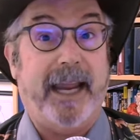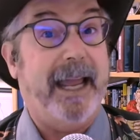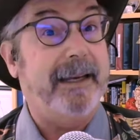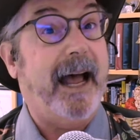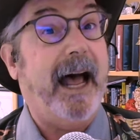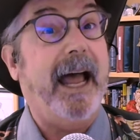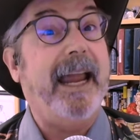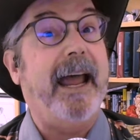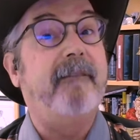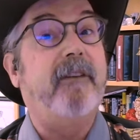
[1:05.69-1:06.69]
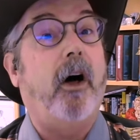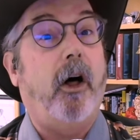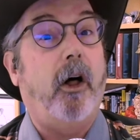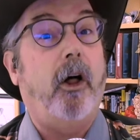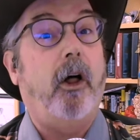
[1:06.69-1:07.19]
and I have
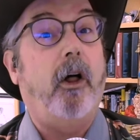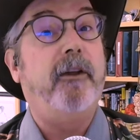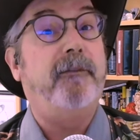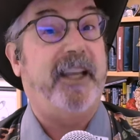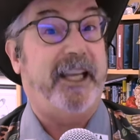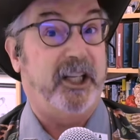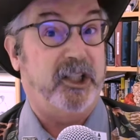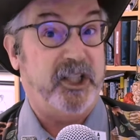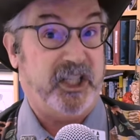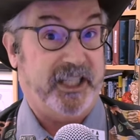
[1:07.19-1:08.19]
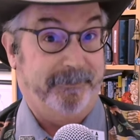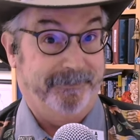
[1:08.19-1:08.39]
all the feels.